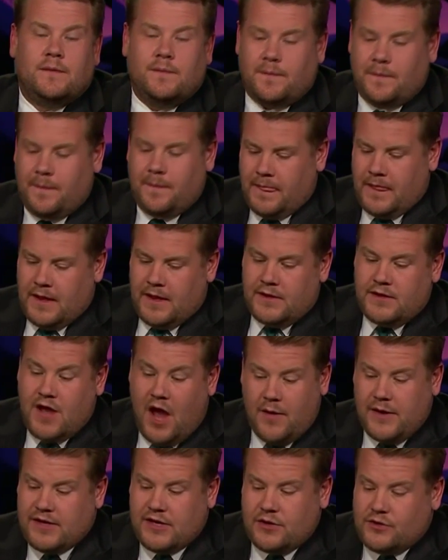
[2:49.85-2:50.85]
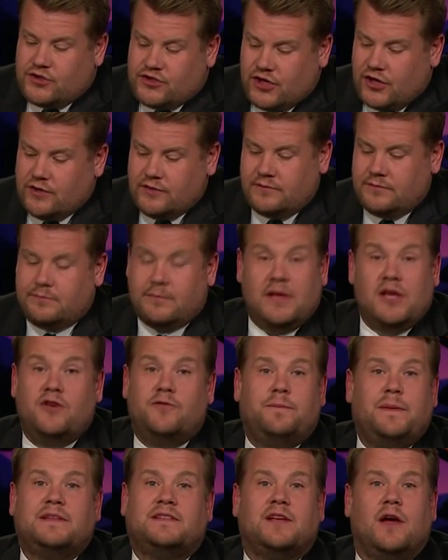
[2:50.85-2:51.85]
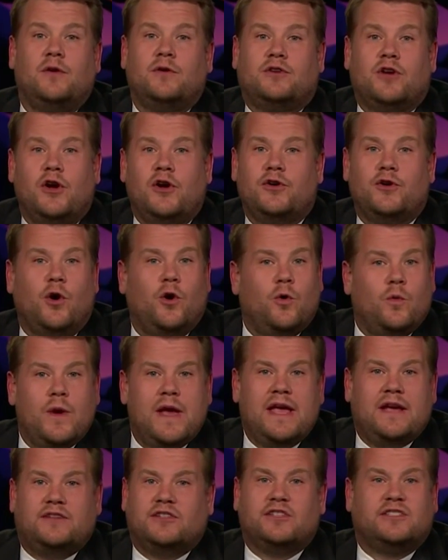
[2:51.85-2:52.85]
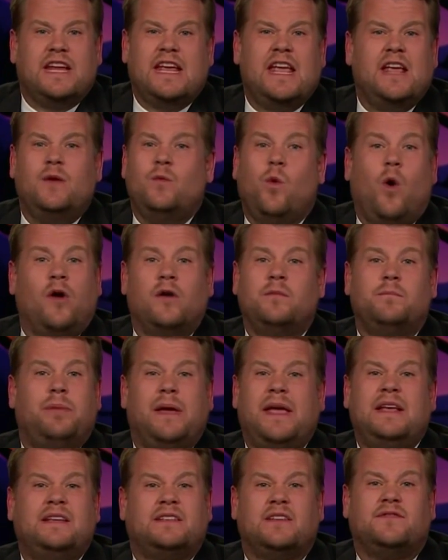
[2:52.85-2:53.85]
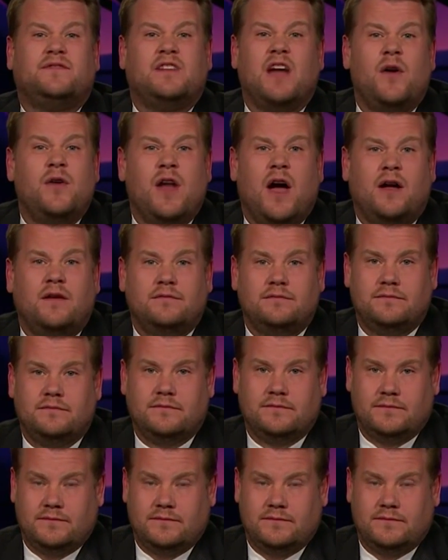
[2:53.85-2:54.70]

Pulling a hamstring because you have never run faster in your entire life.